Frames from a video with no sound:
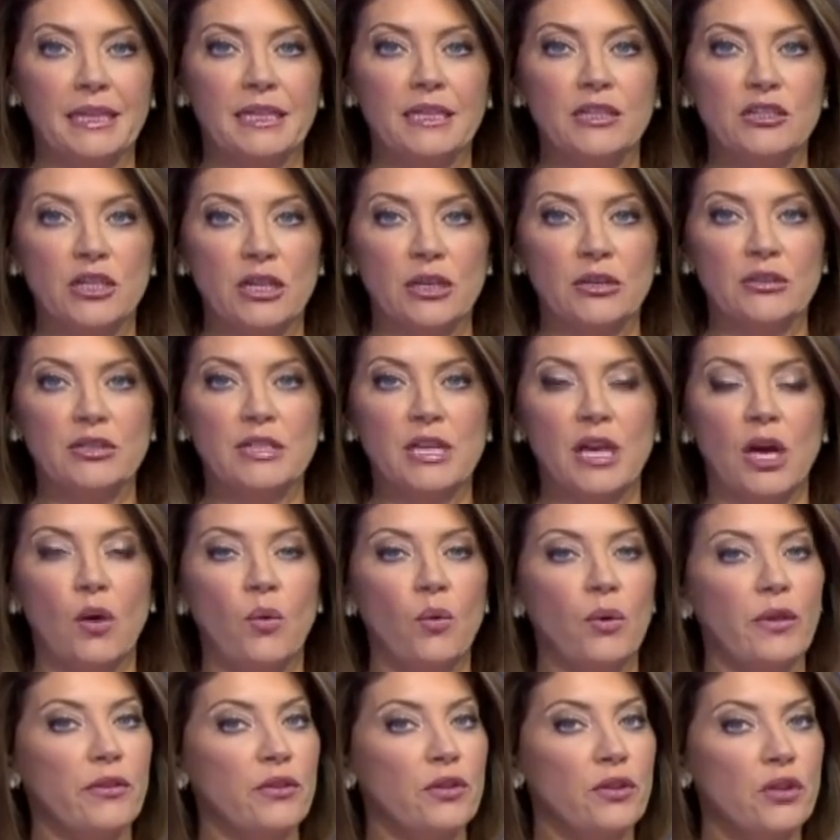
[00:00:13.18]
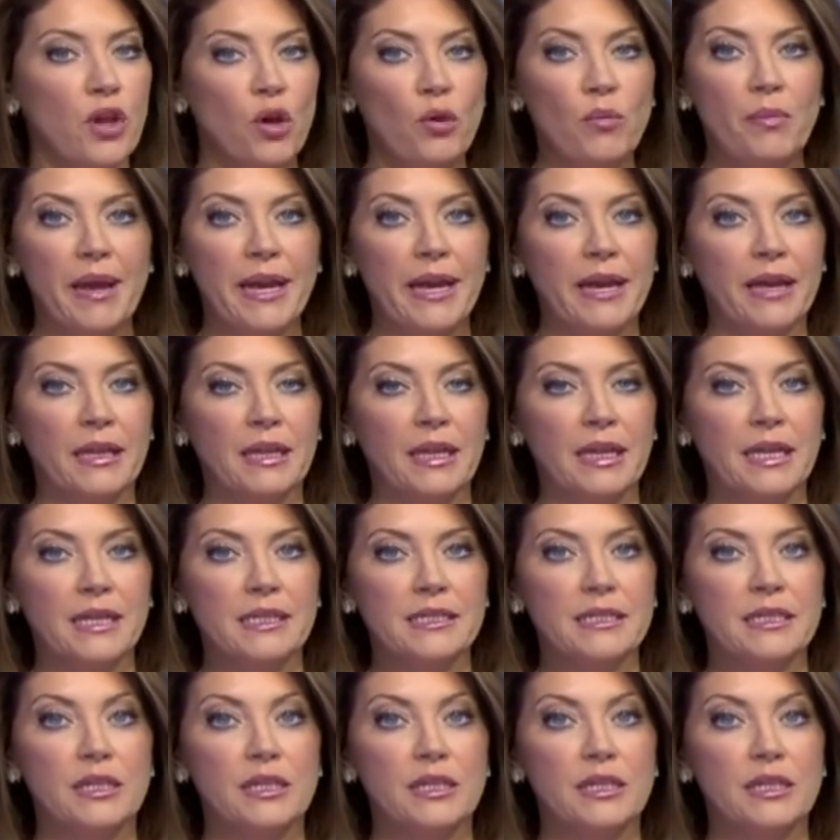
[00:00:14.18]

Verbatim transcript: in a jail cell with no bail as